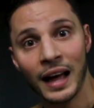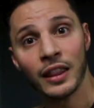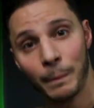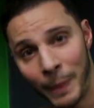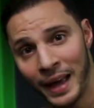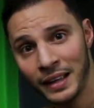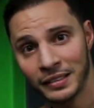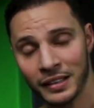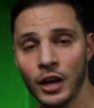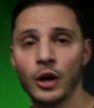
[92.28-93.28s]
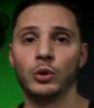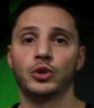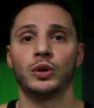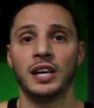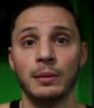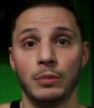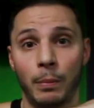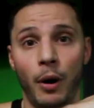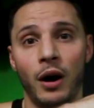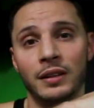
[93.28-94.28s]
at the base which will keep the
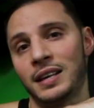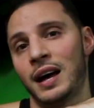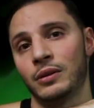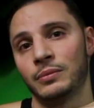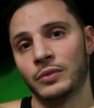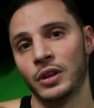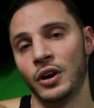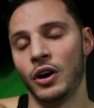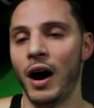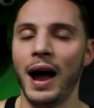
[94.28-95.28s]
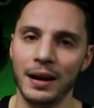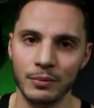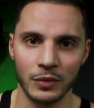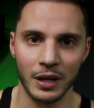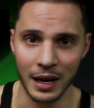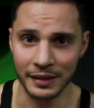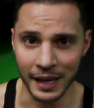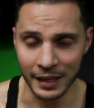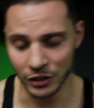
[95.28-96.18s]
bar down. Alright, let's get